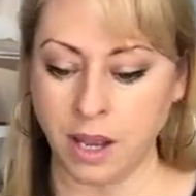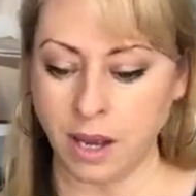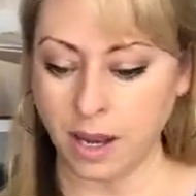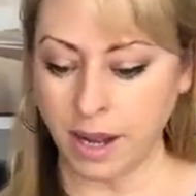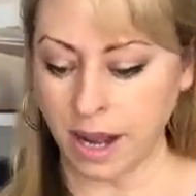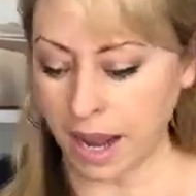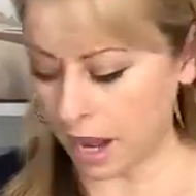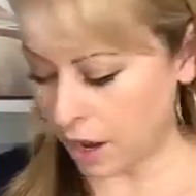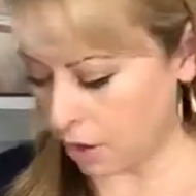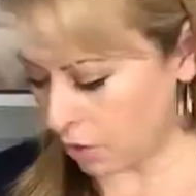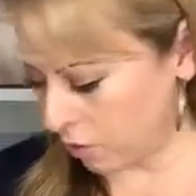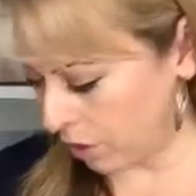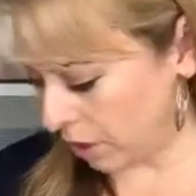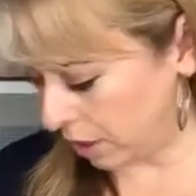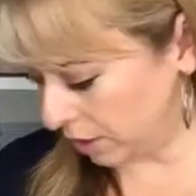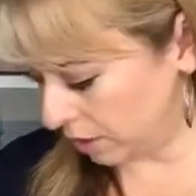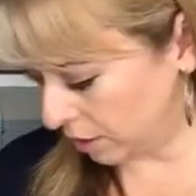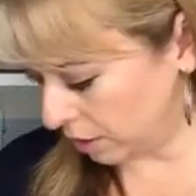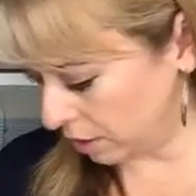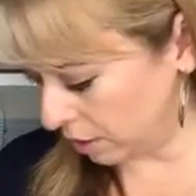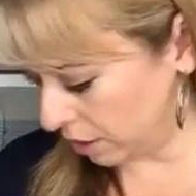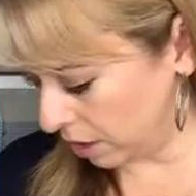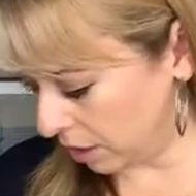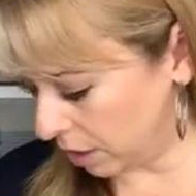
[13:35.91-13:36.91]
Now,
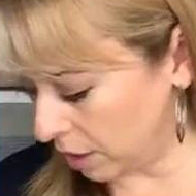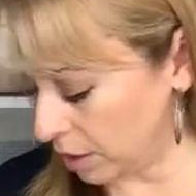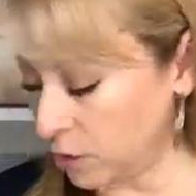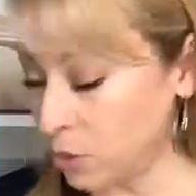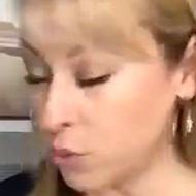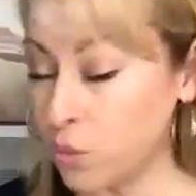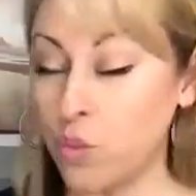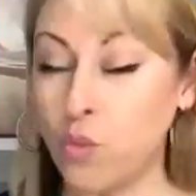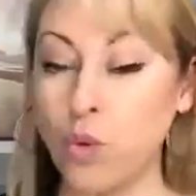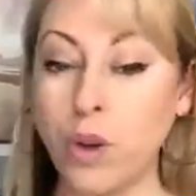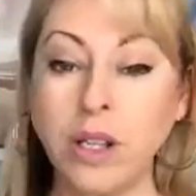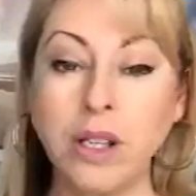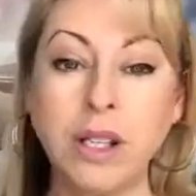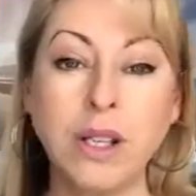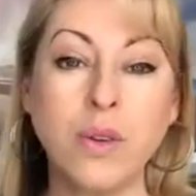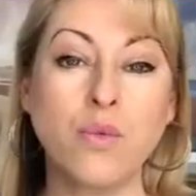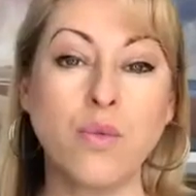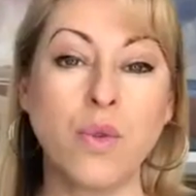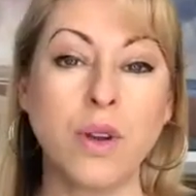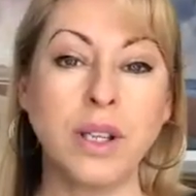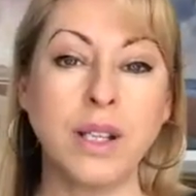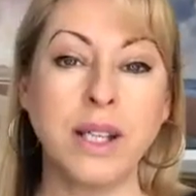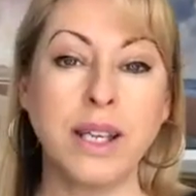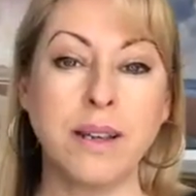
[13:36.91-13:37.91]
it's really,
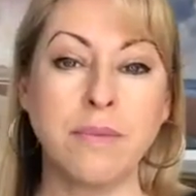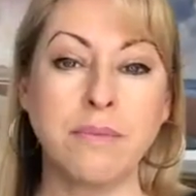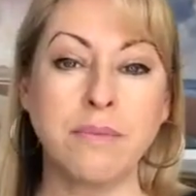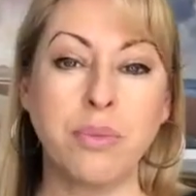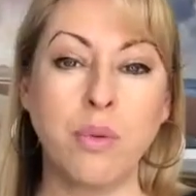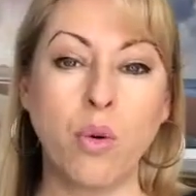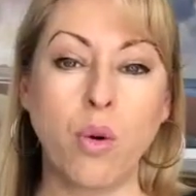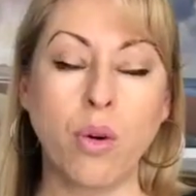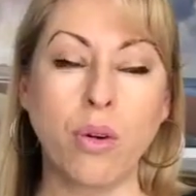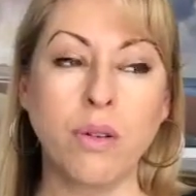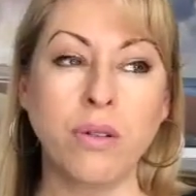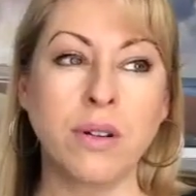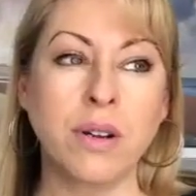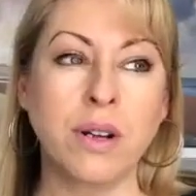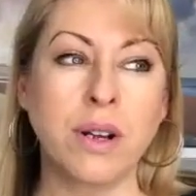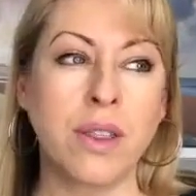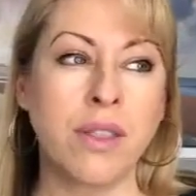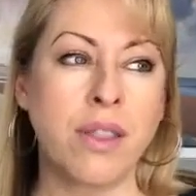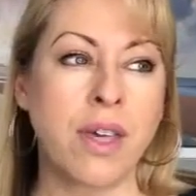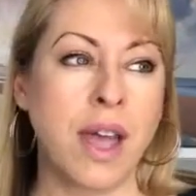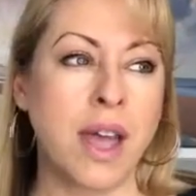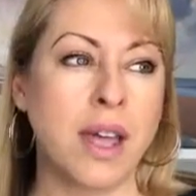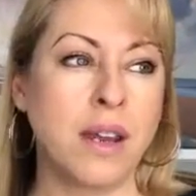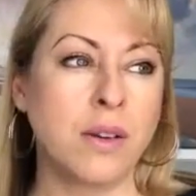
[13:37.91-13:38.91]
really important
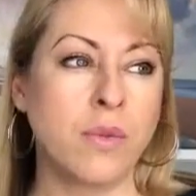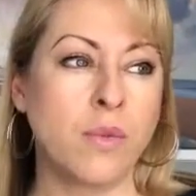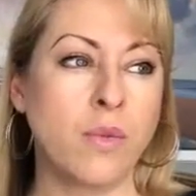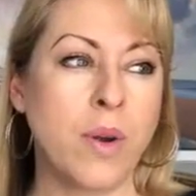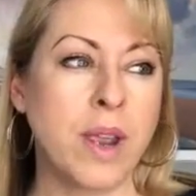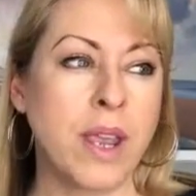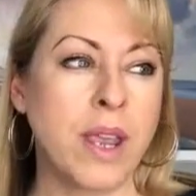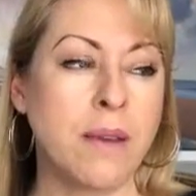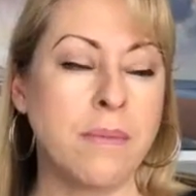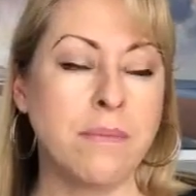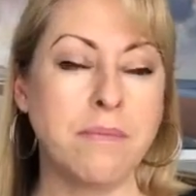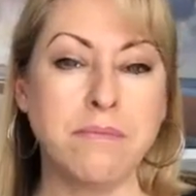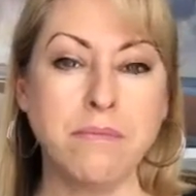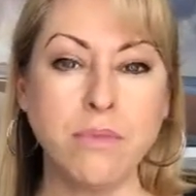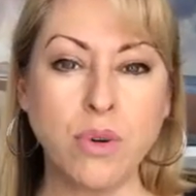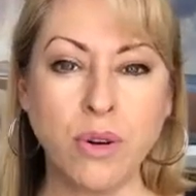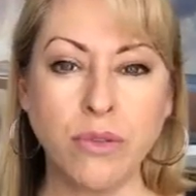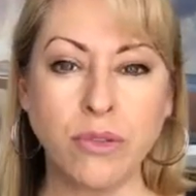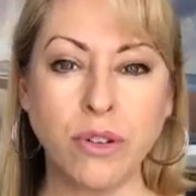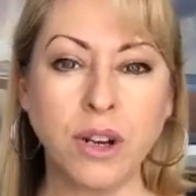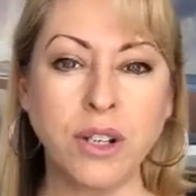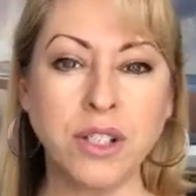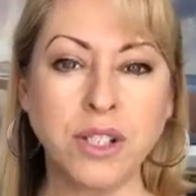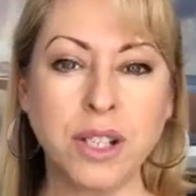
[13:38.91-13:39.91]
that we
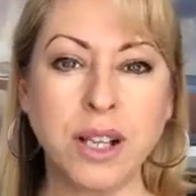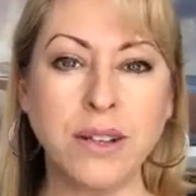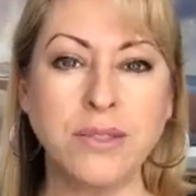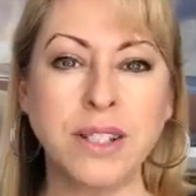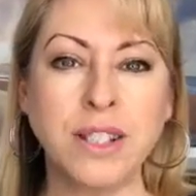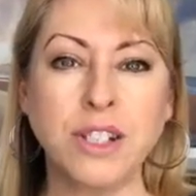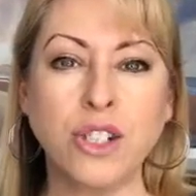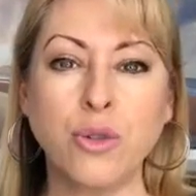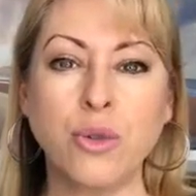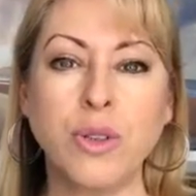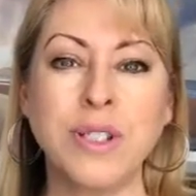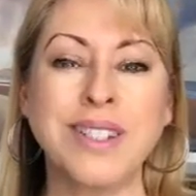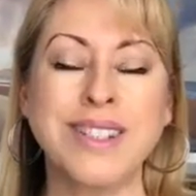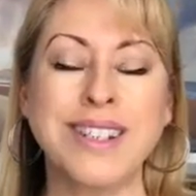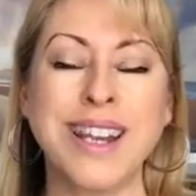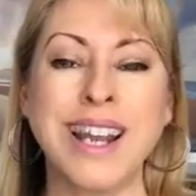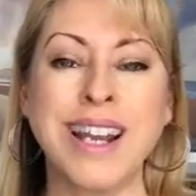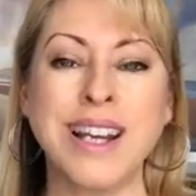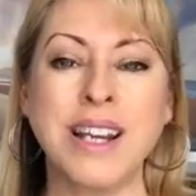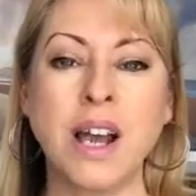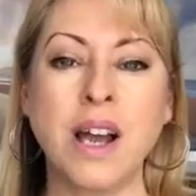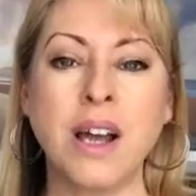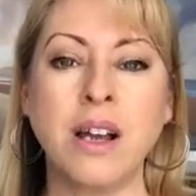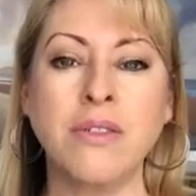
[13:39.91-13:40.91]
move ourselves into a
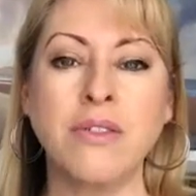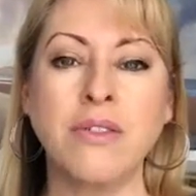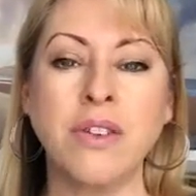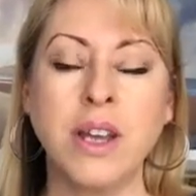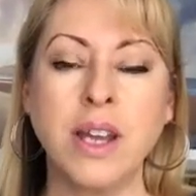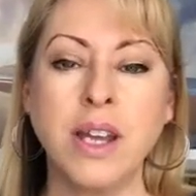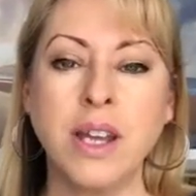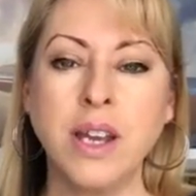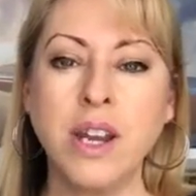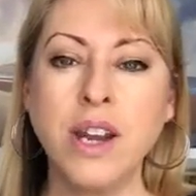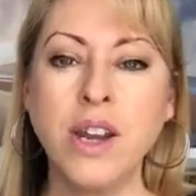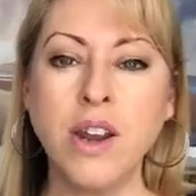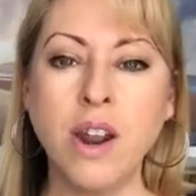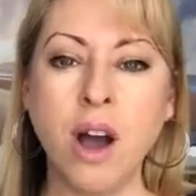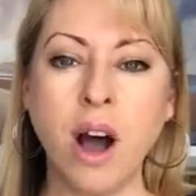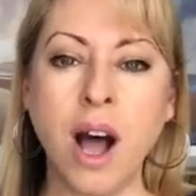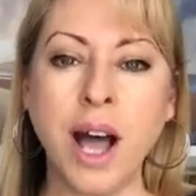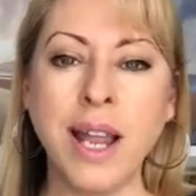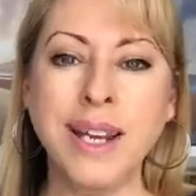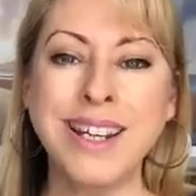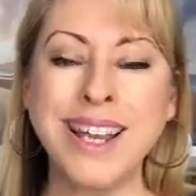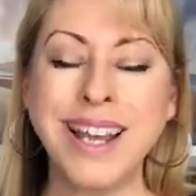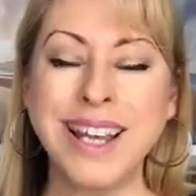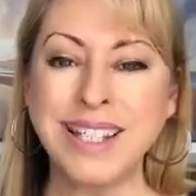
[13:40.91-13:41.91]
state of
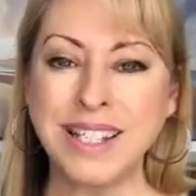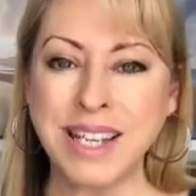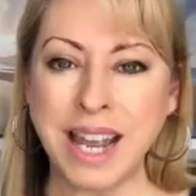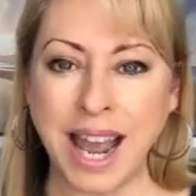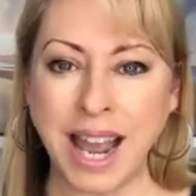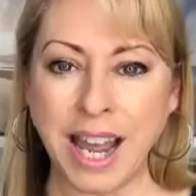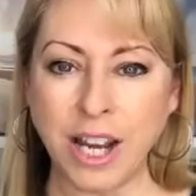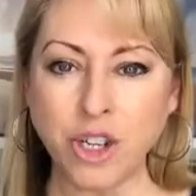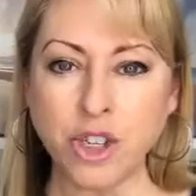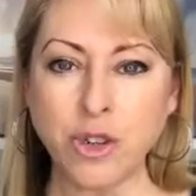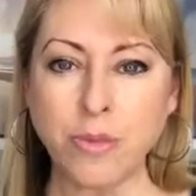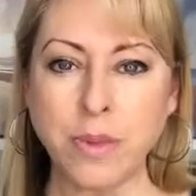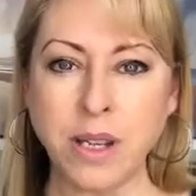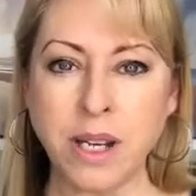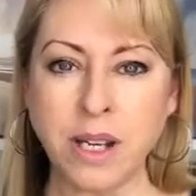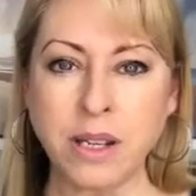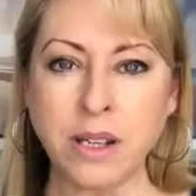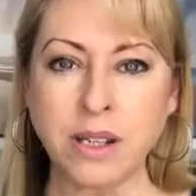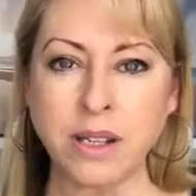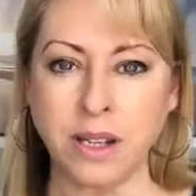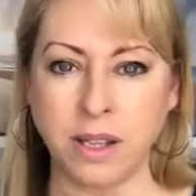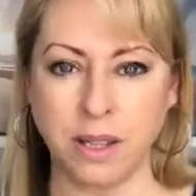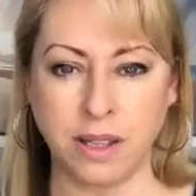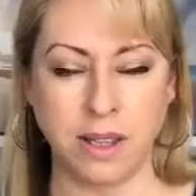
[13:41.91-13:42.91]
non-attachment
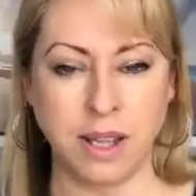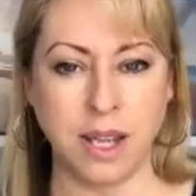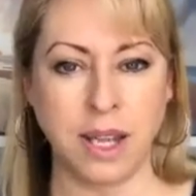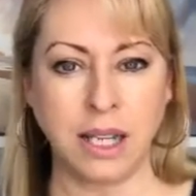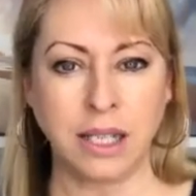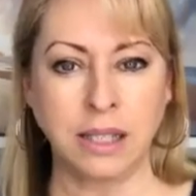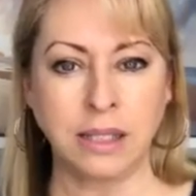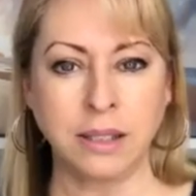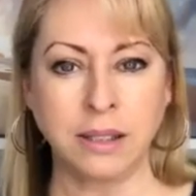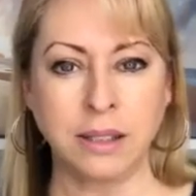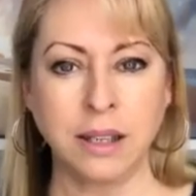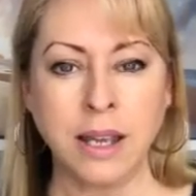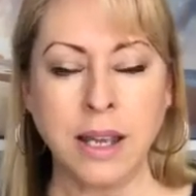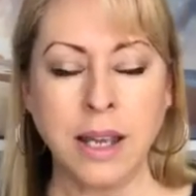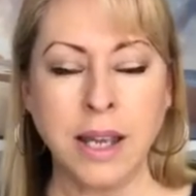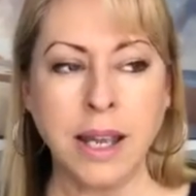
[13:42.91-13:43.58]
to things.